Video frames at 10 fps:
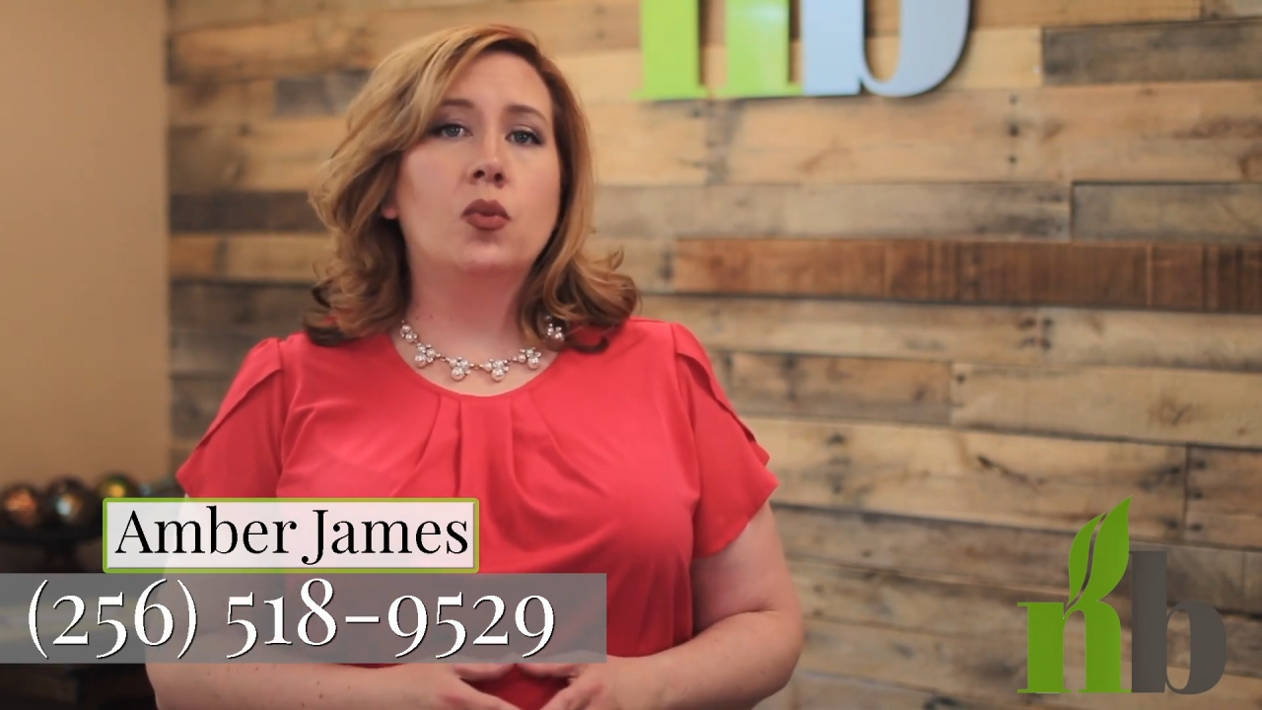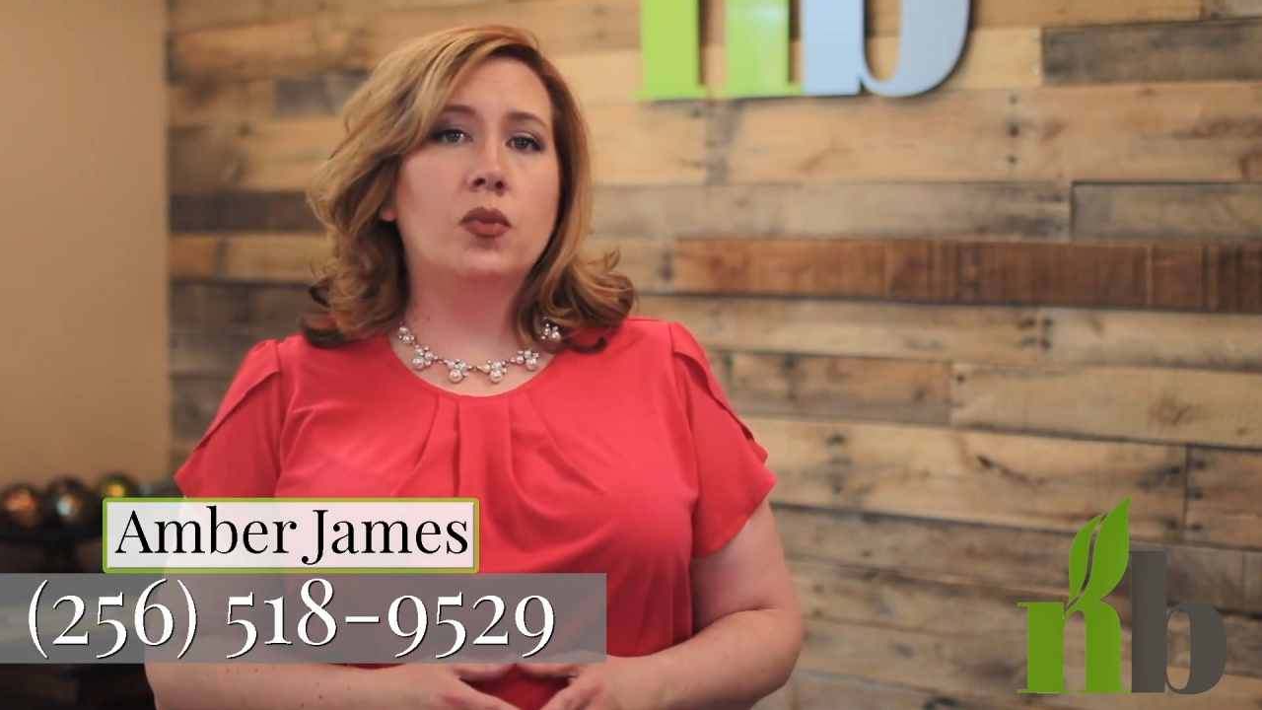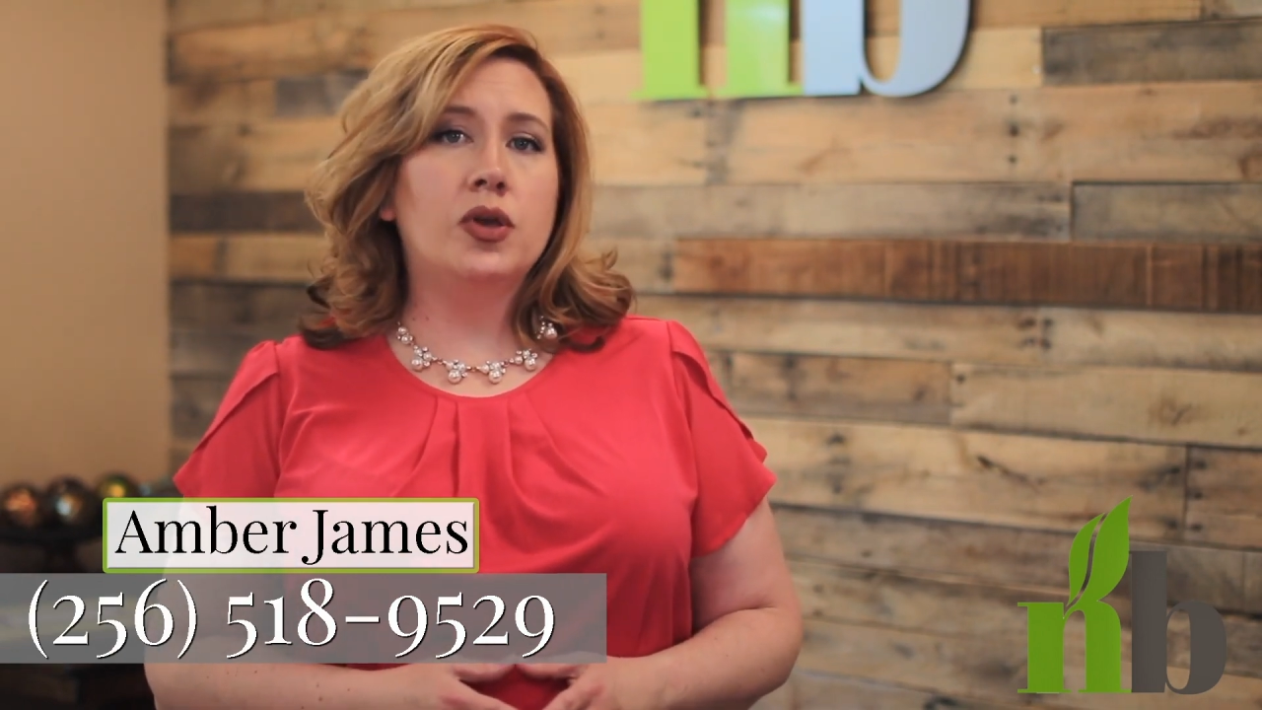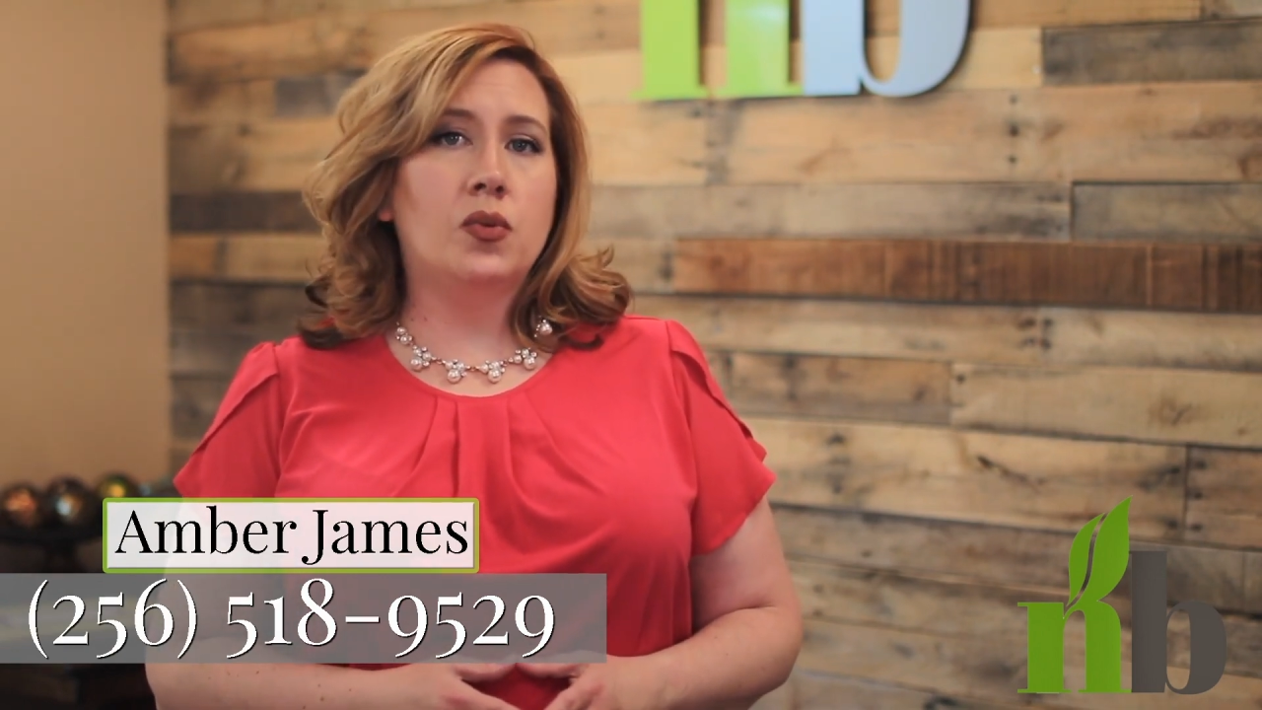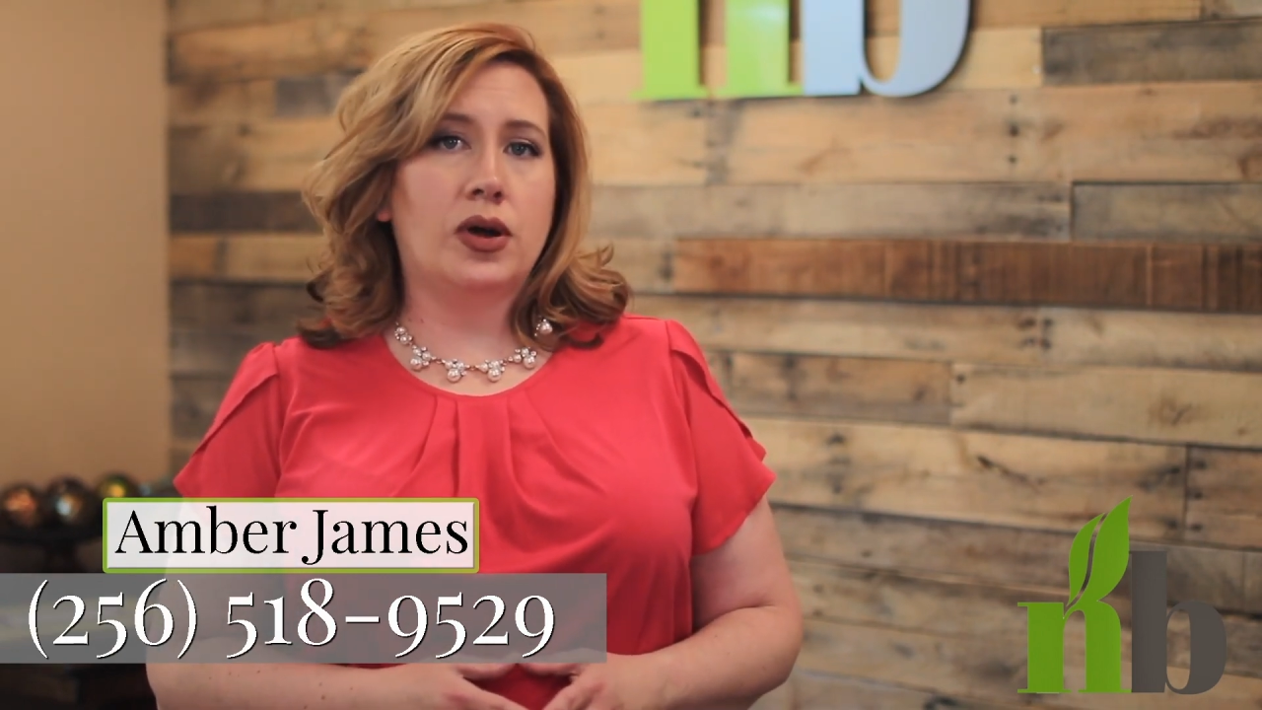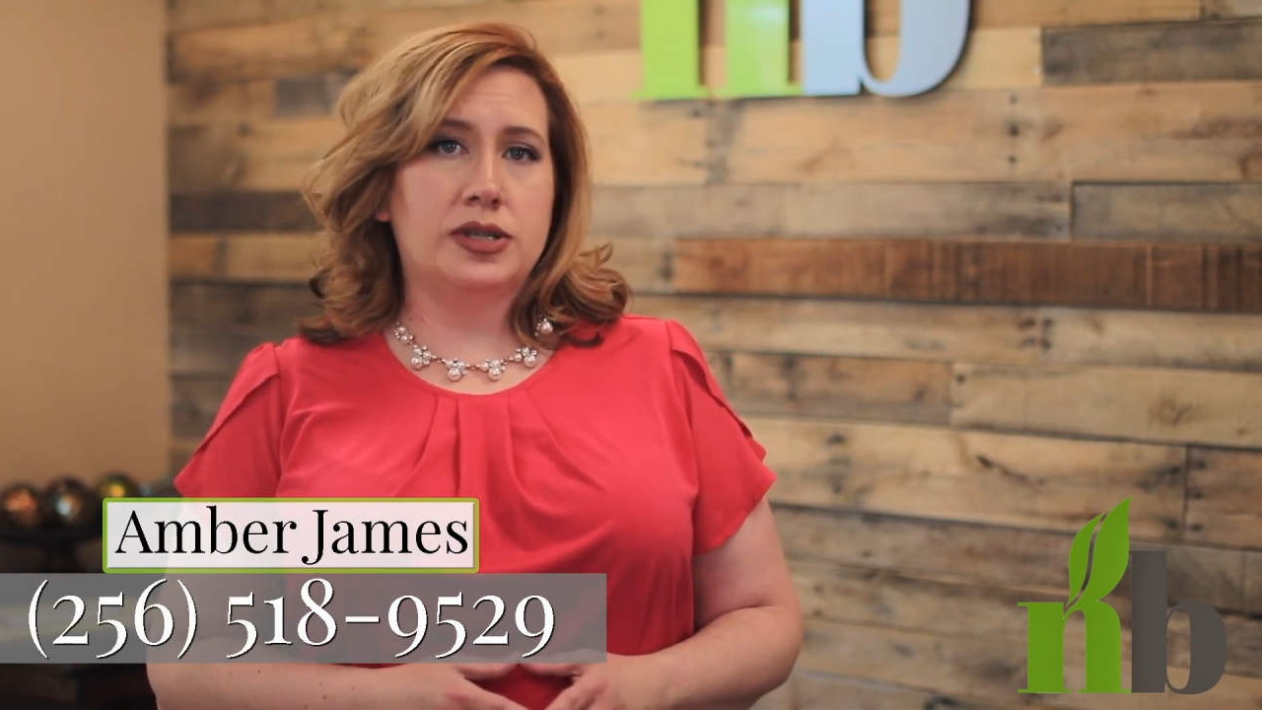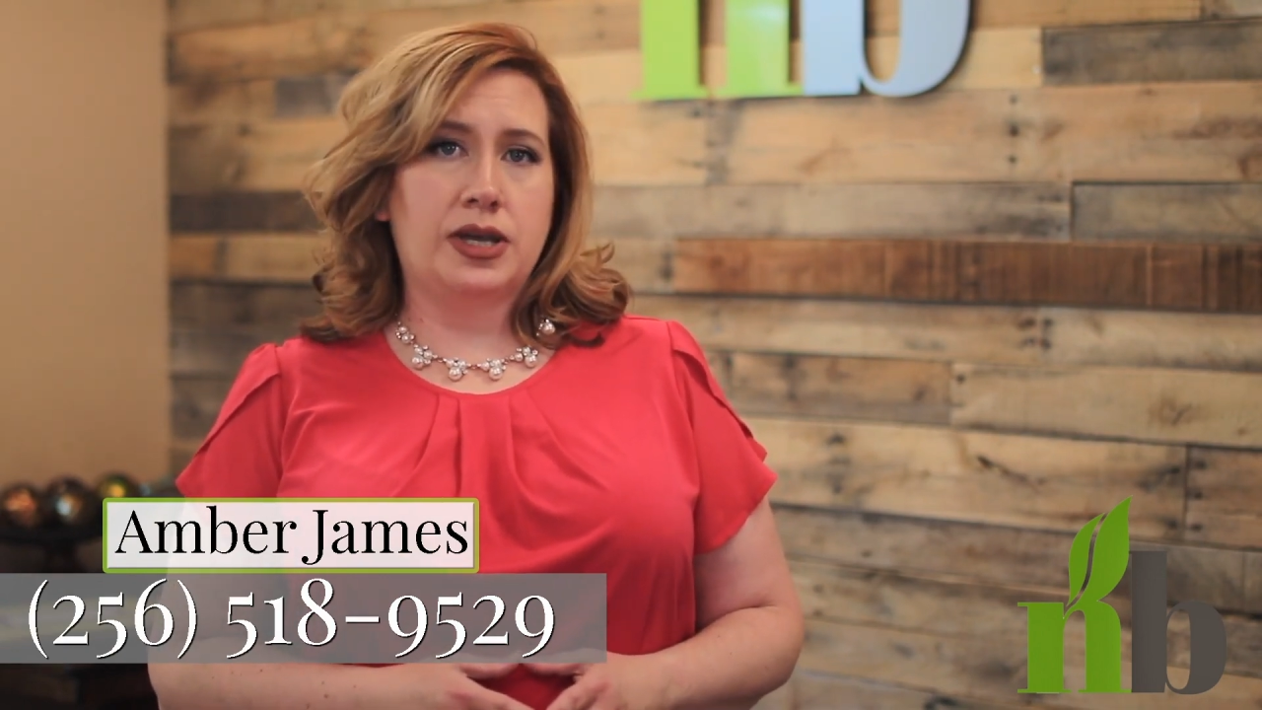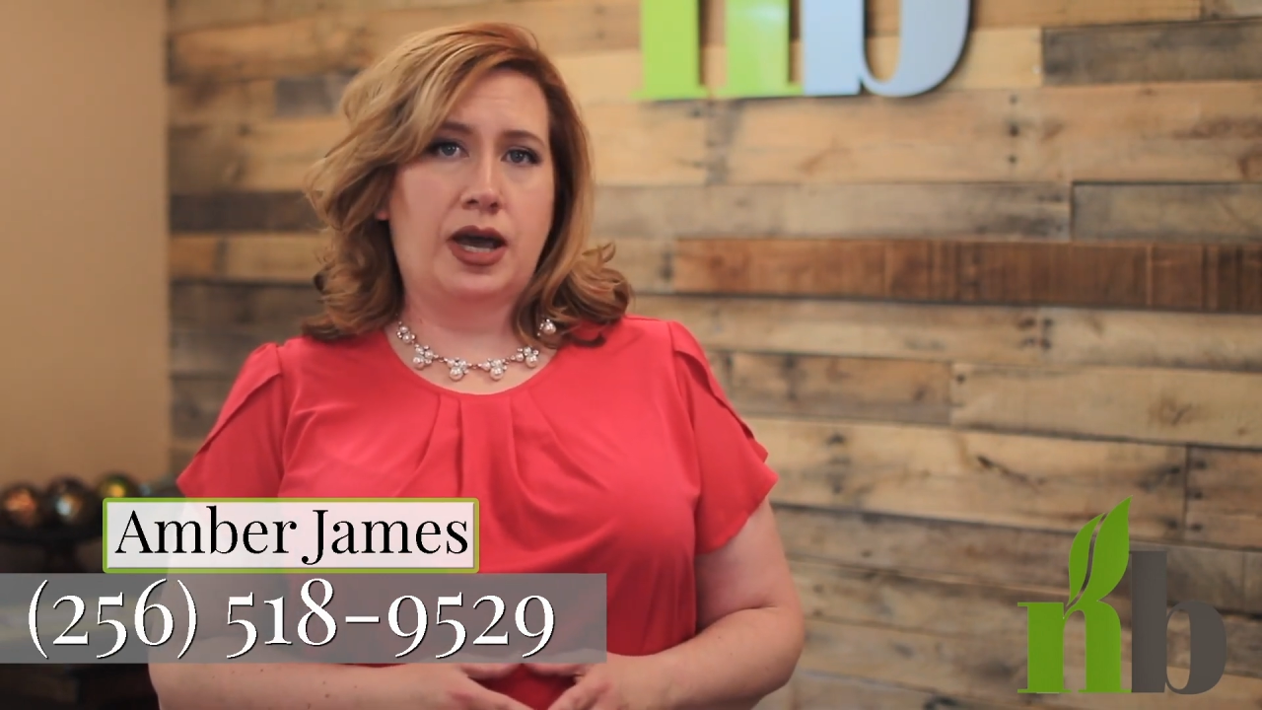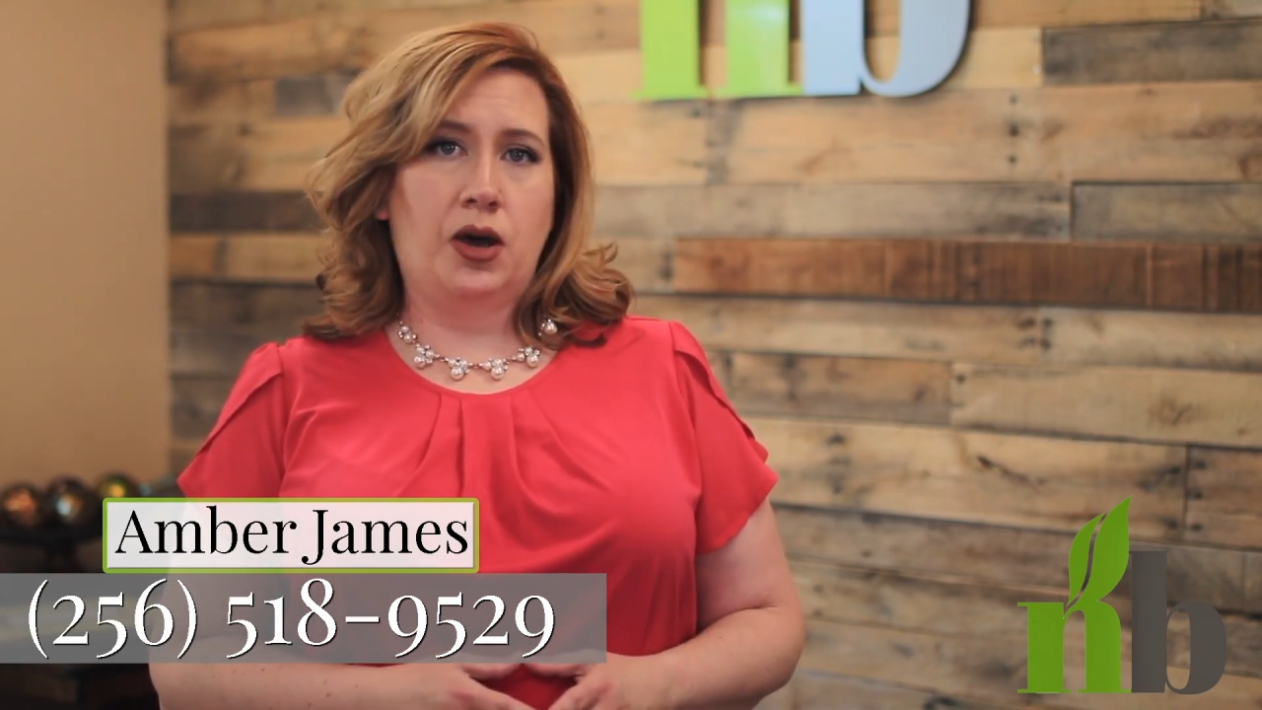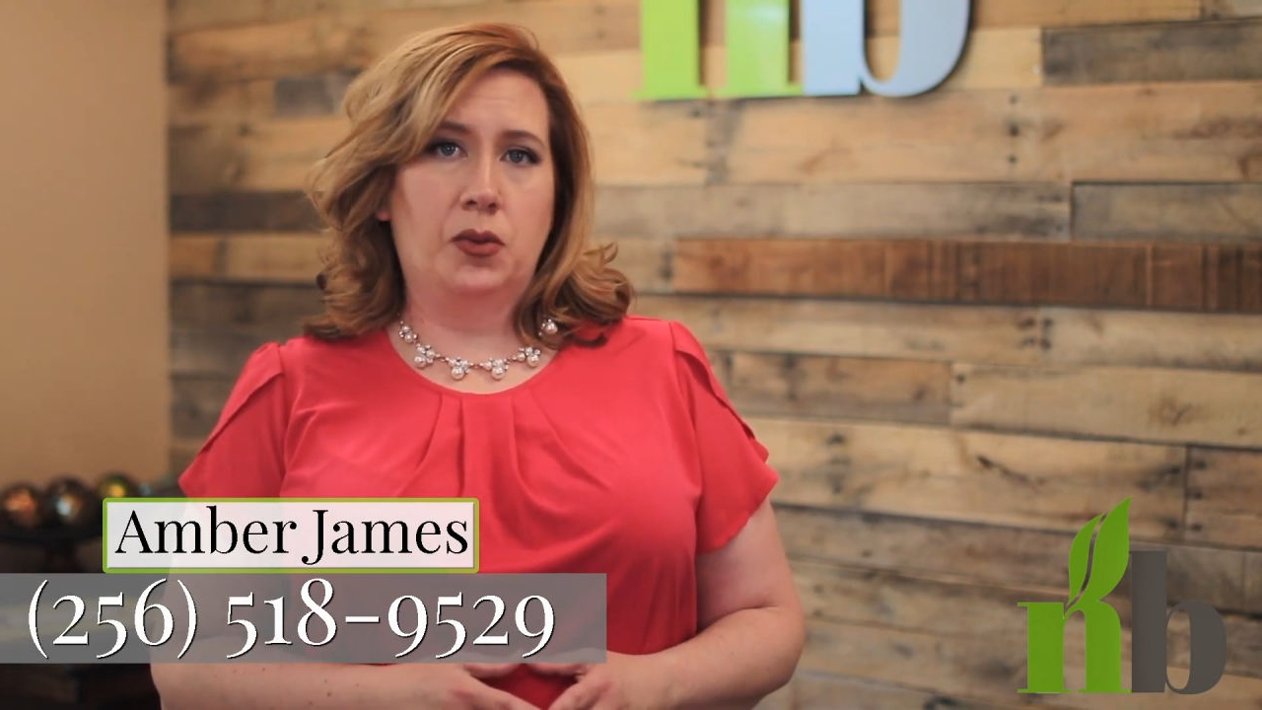we want
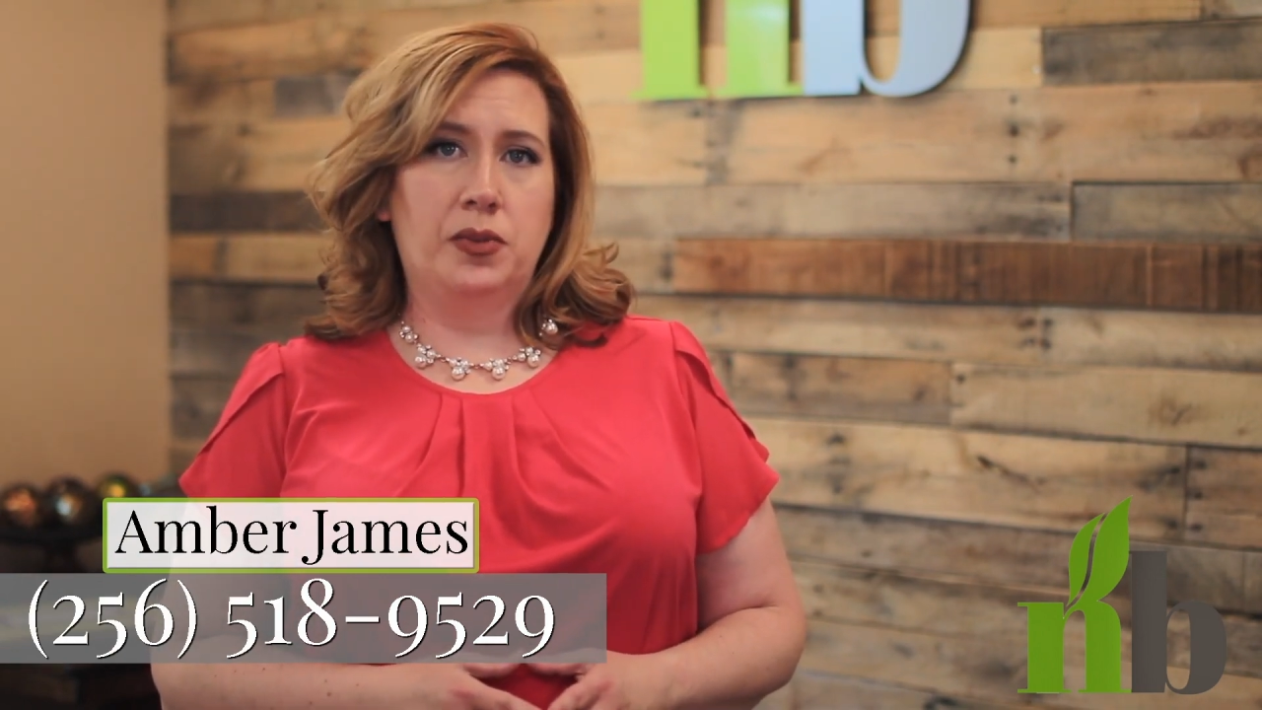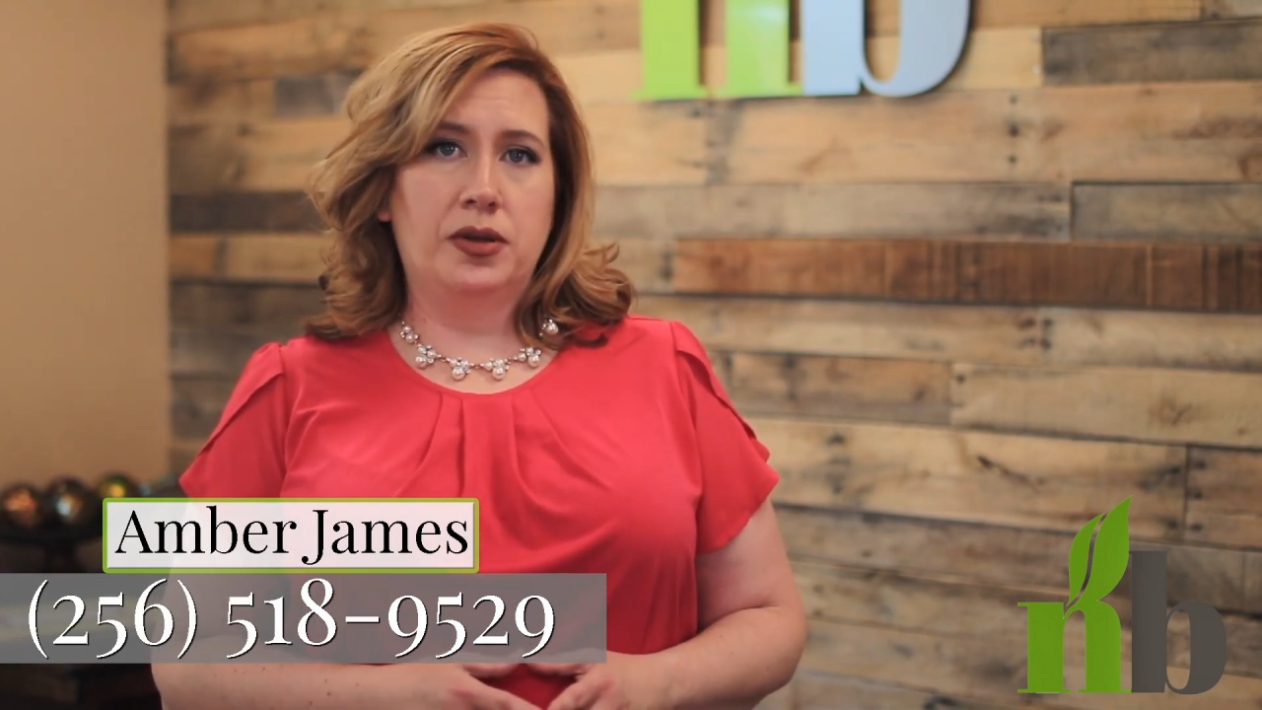to help.